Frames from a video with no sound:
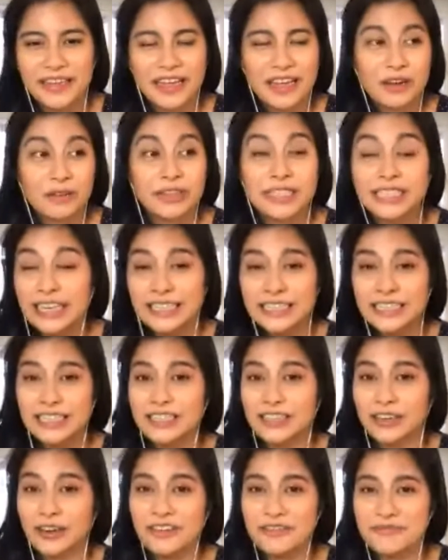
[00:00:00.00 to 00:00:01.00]
which I
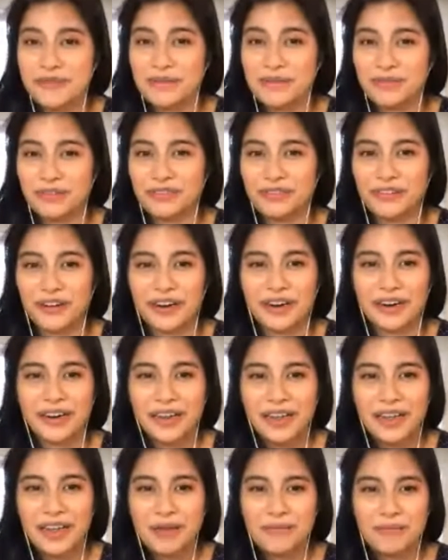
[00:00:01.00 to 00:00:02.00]
didn't know about before.
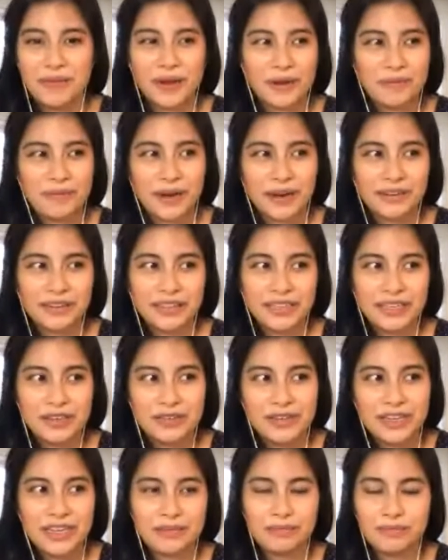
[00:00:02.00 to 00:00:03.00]
But apparently
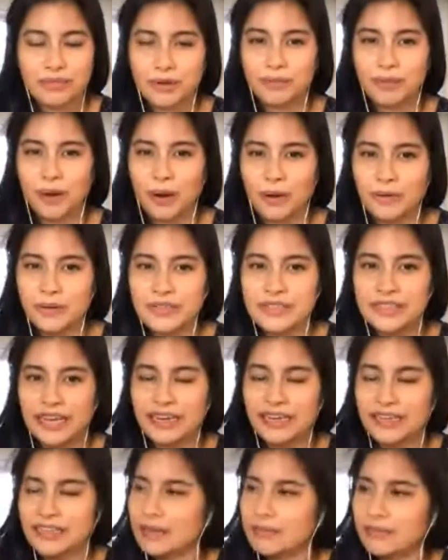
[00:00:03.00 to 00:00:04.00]
you can propose any type